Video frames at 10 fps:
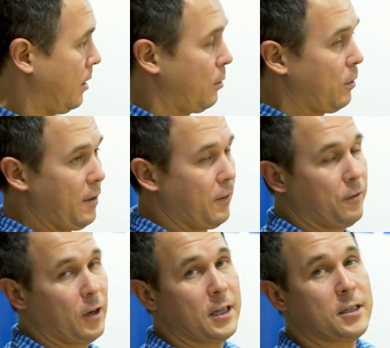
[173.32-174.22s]
a
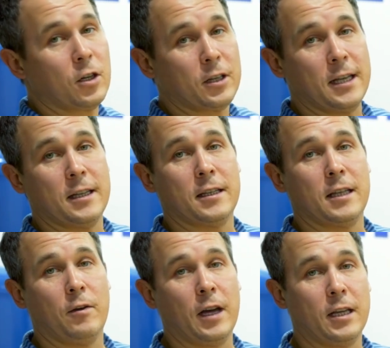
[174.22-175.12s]
furnace connected
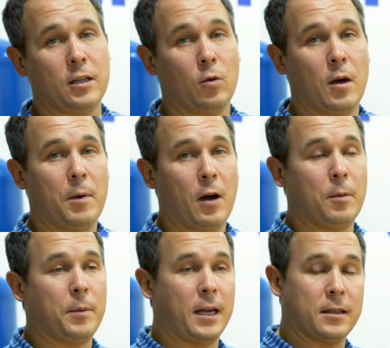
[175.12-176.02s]
directly to our power
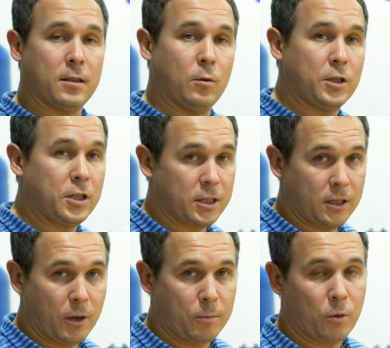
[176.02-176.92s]
plant, which is
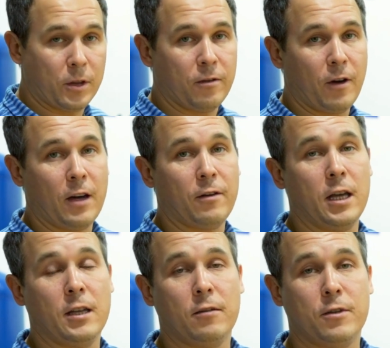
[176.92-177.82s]
equipped with 5
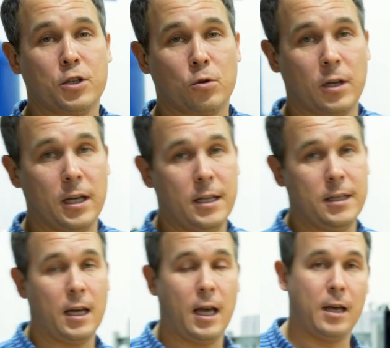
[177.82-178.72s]
individual
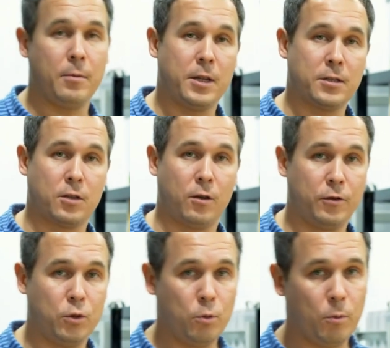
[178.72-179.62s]
heating elements of
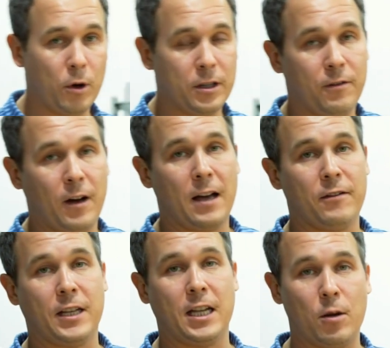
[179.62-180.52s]

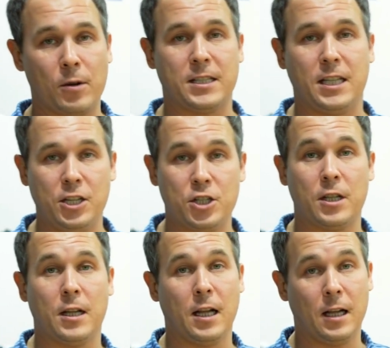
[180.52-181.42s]
2.5 kilowatts each.
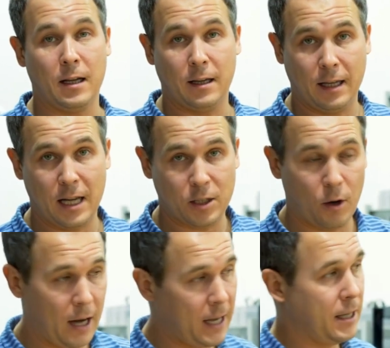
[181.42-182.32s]
Let's
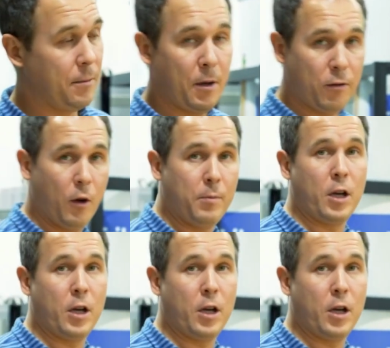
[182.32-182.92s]
go ahead and perform the